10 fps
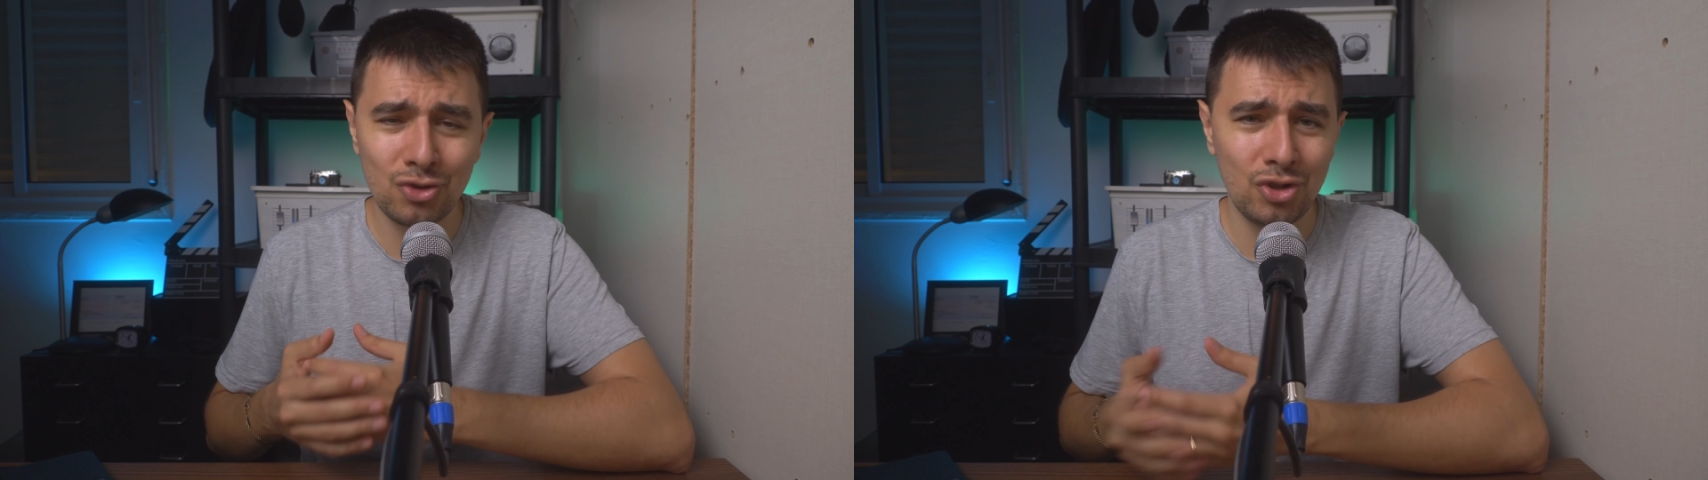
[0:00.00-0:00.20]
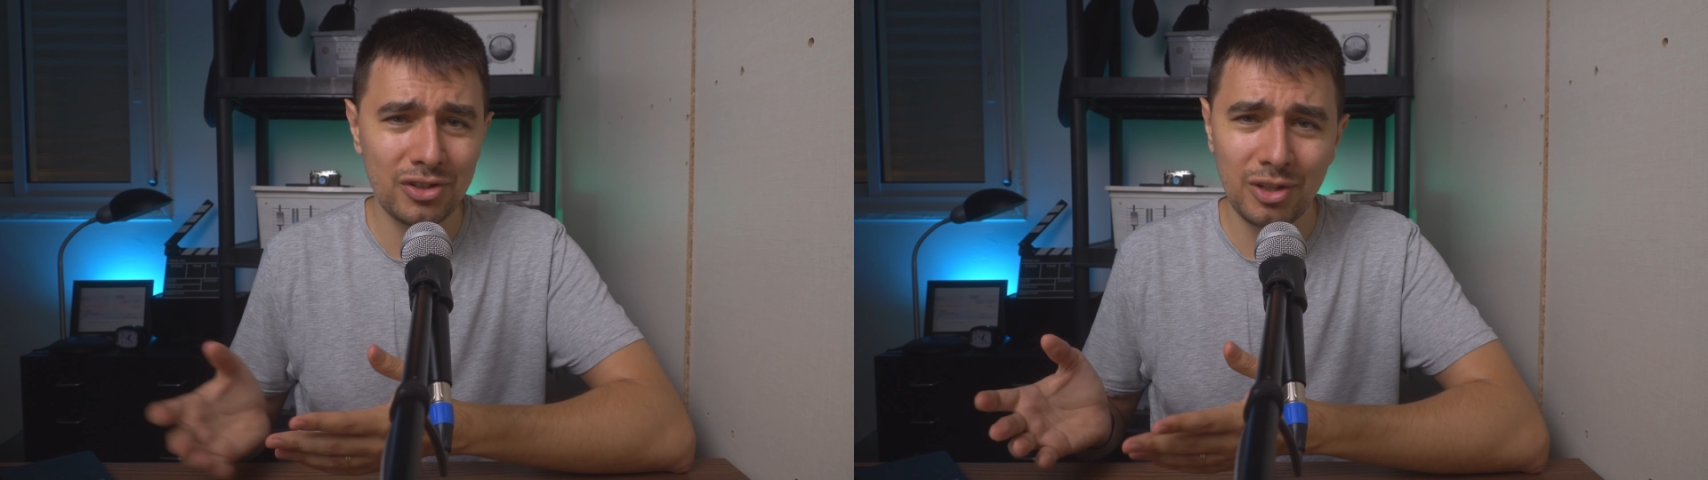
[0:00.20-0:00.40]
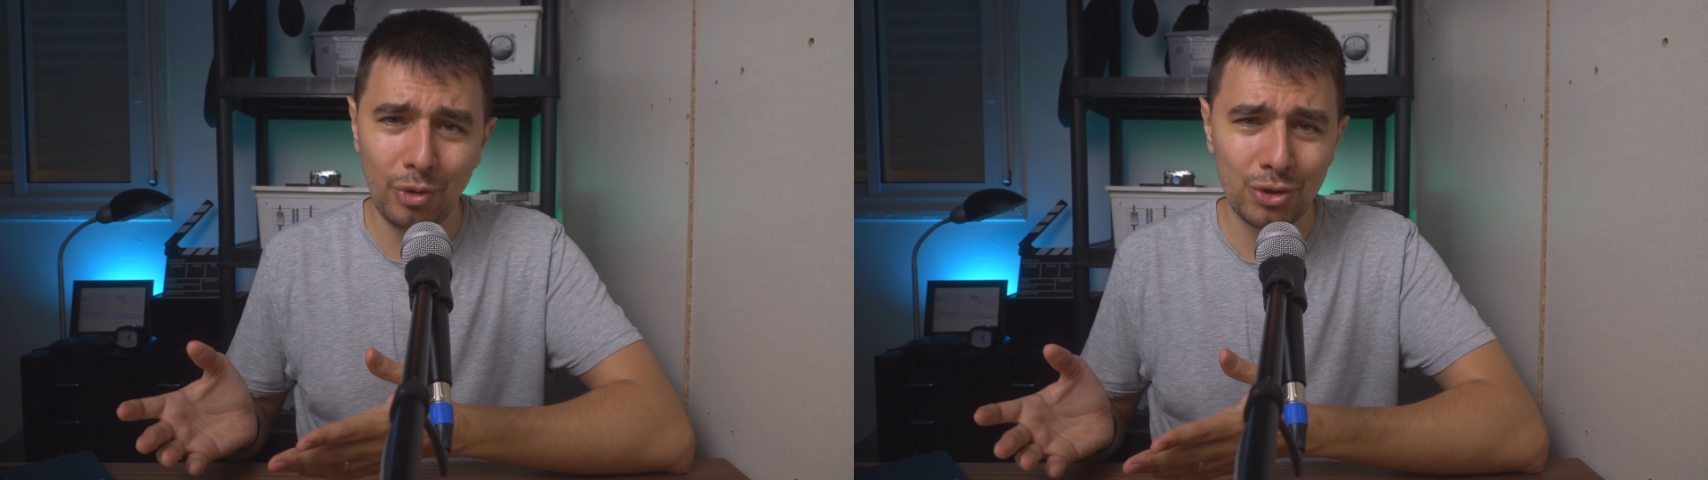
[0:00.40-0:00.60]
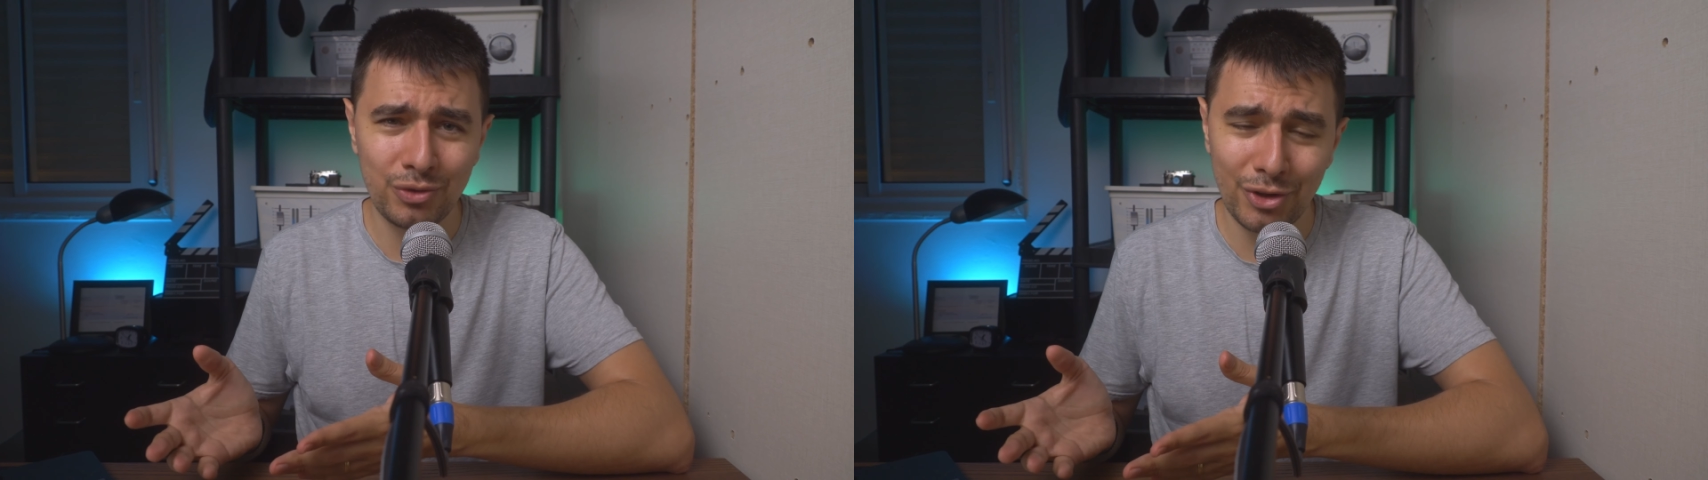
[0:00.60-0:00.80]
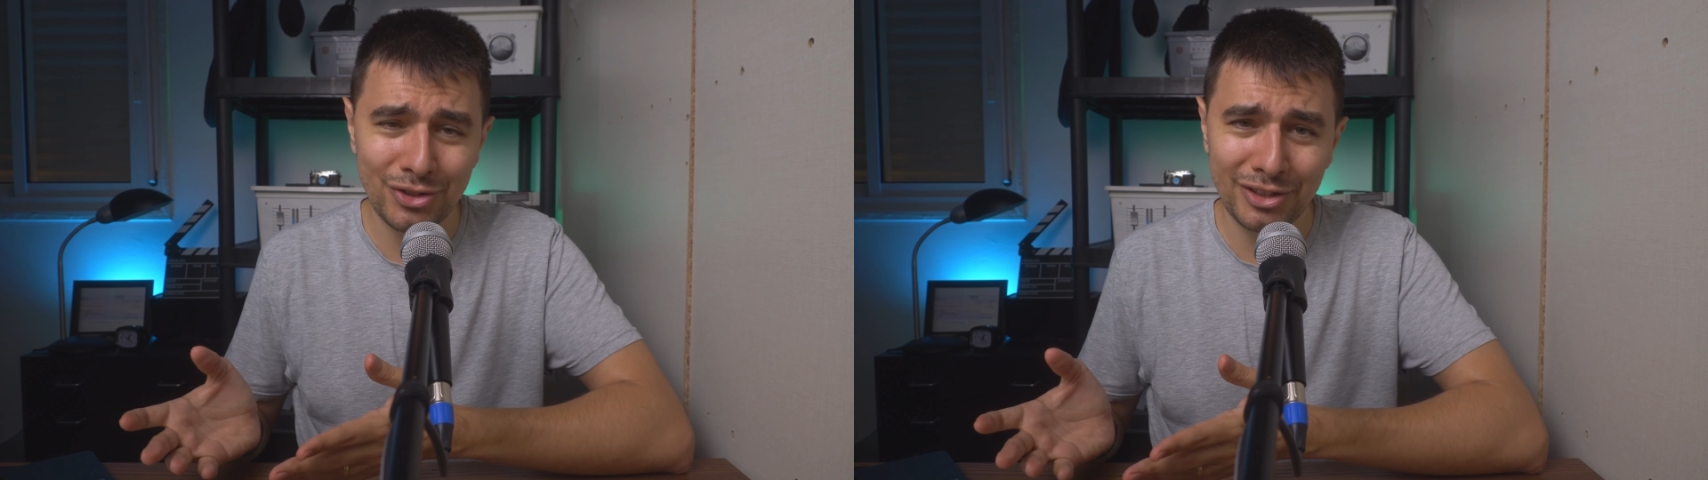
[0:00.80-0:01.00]
just the most
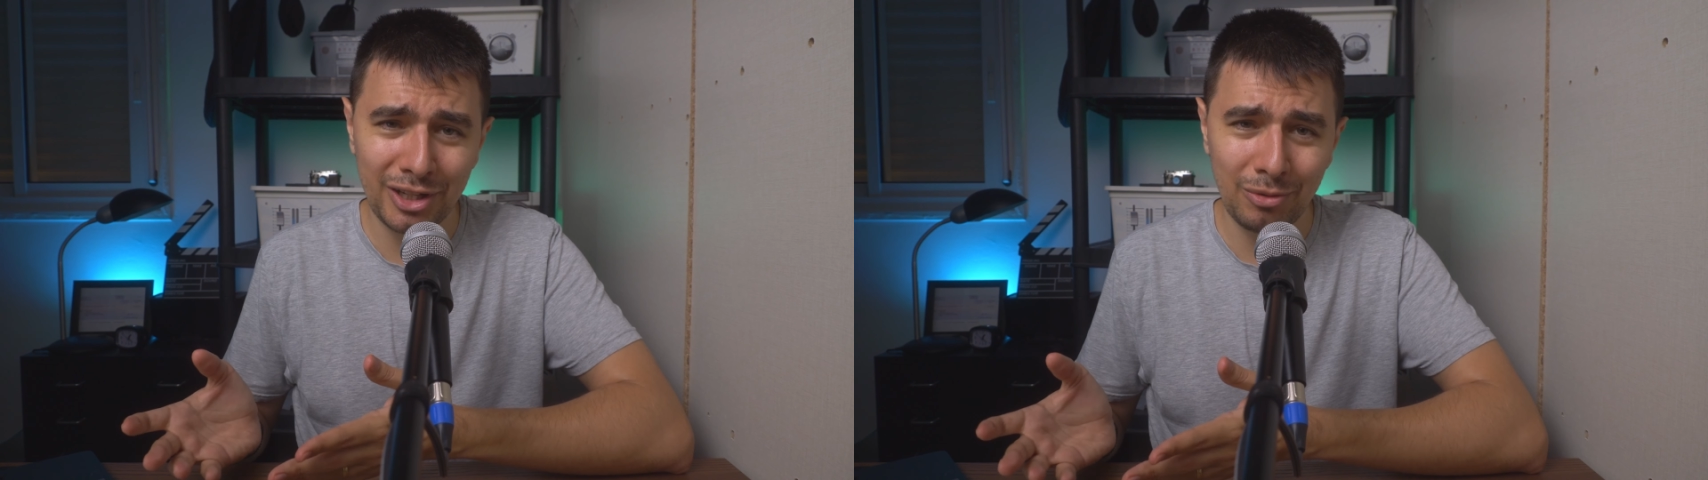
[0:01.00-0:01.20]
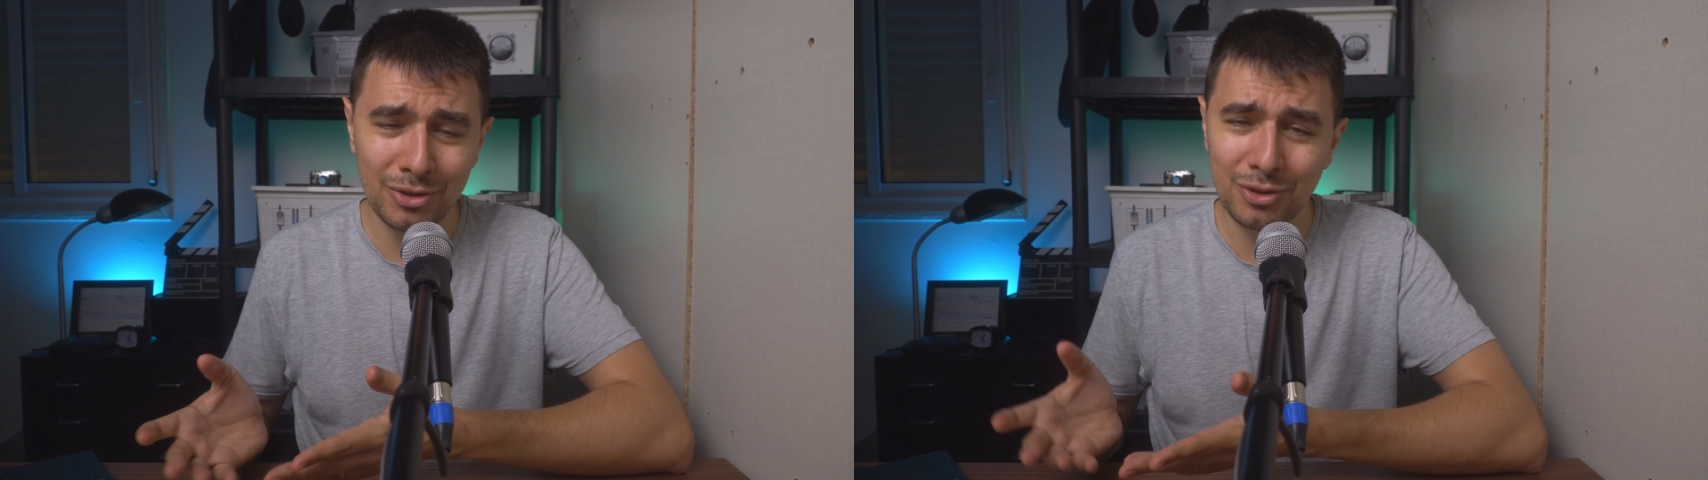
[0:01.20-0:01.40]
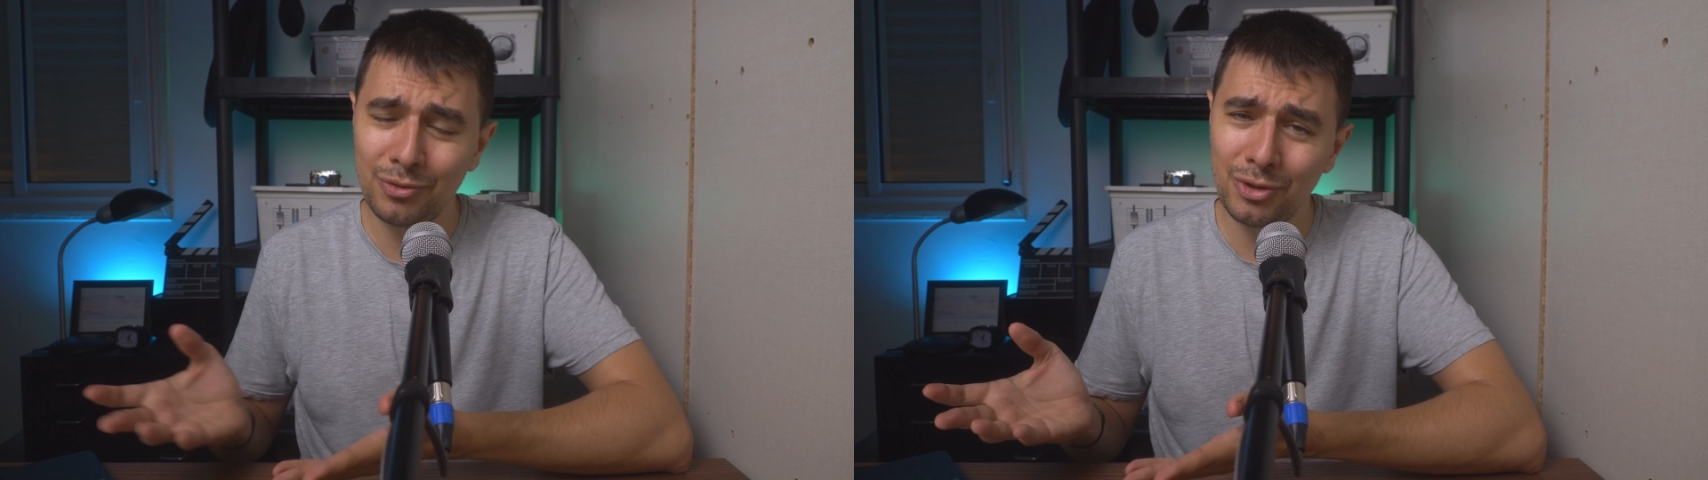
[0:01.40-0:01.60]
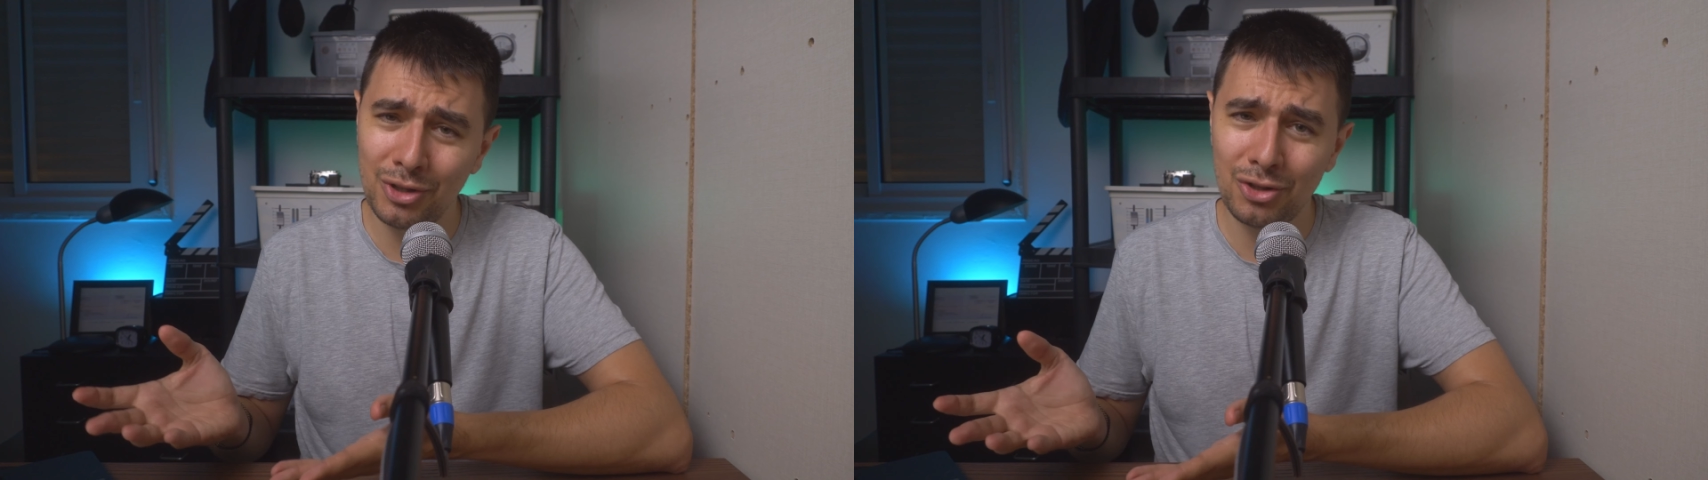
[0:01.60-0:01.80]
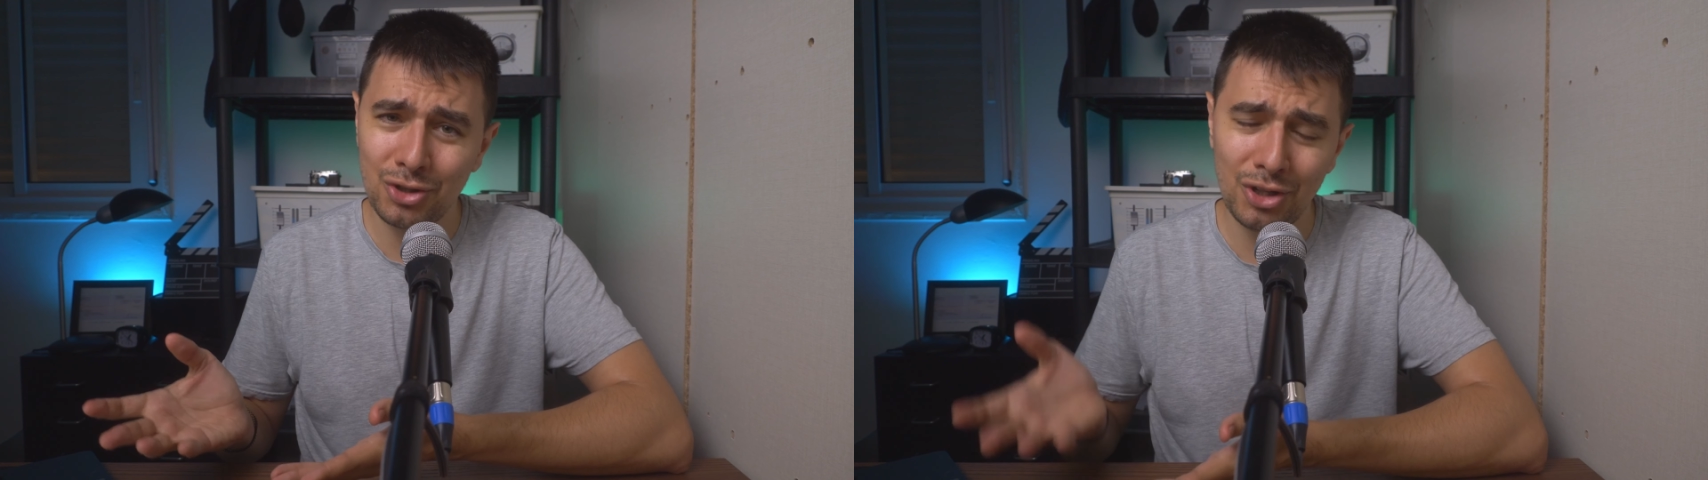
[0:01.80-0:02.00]
versatile one, so if you're
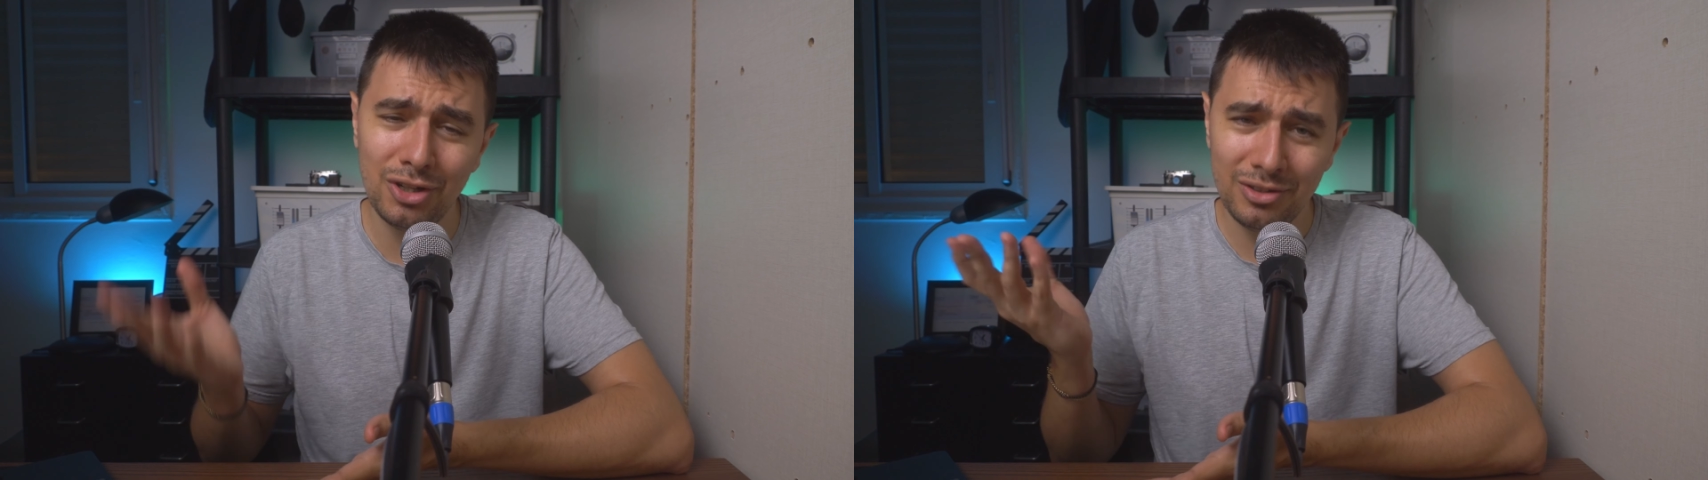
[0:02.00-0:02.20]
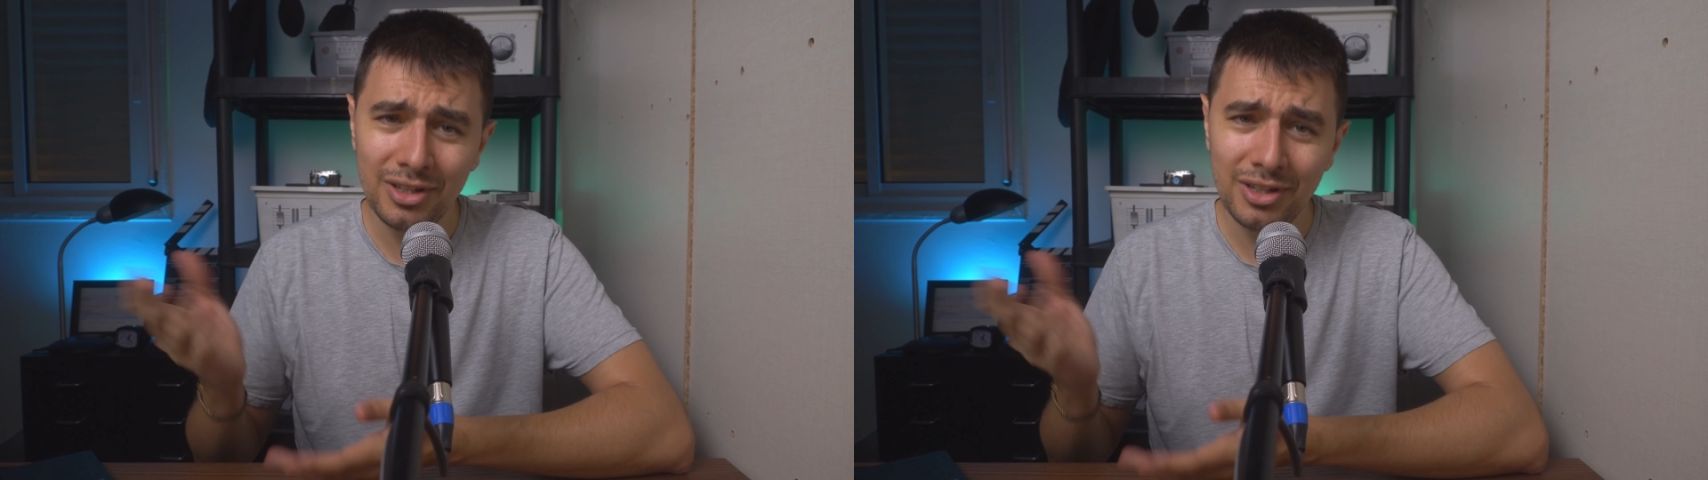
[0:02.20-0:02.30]
not sure,